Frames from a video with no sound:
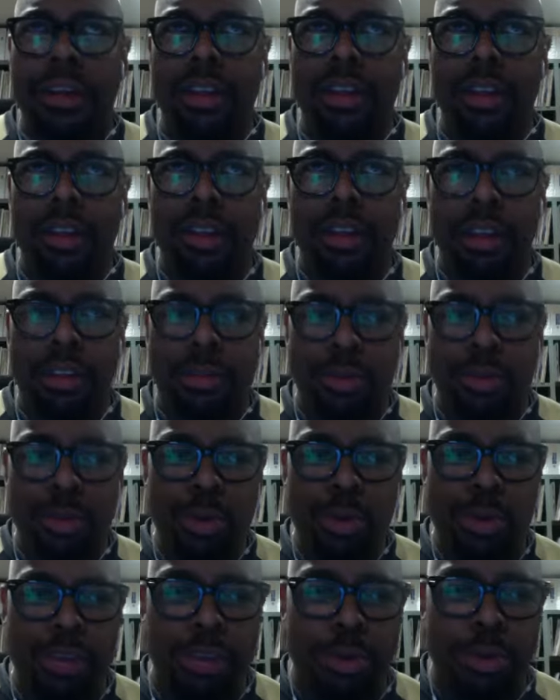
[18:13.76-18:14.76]
these
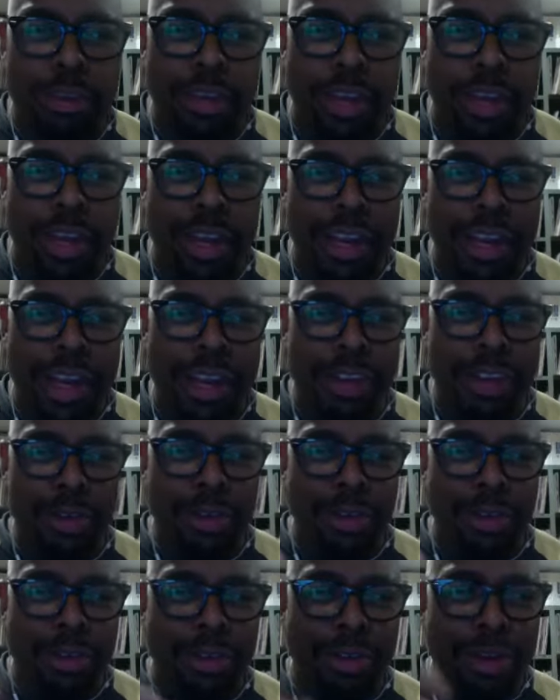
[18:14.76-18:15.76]
roots, you said, like you,
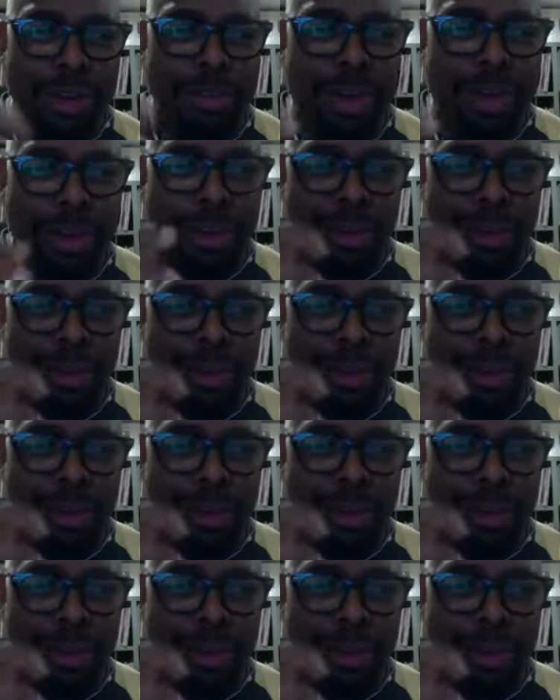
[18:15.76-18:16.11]
you were talking about the